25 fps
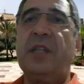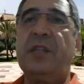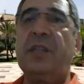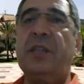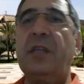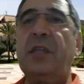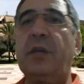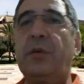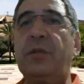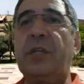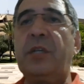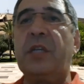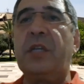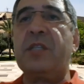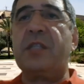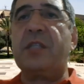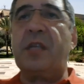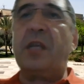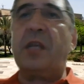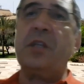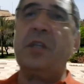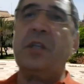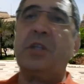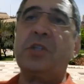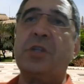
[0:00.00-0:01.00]
the unique
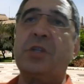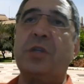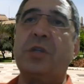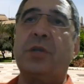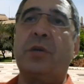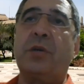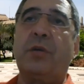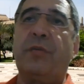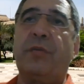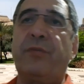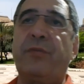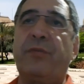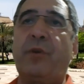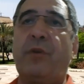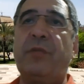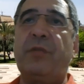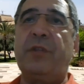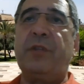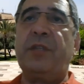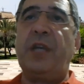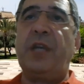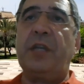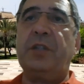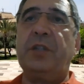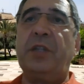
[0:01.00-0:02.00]
signature of
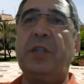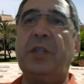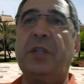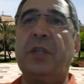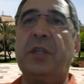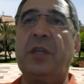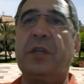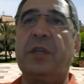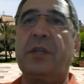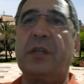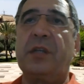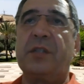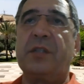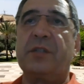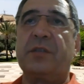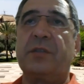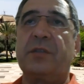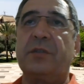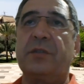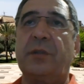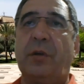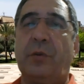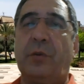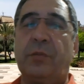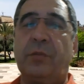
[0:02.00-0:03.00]
COVID-19 carriers
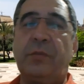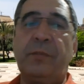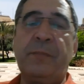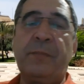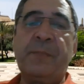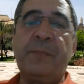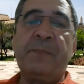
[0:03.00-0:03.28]
or no.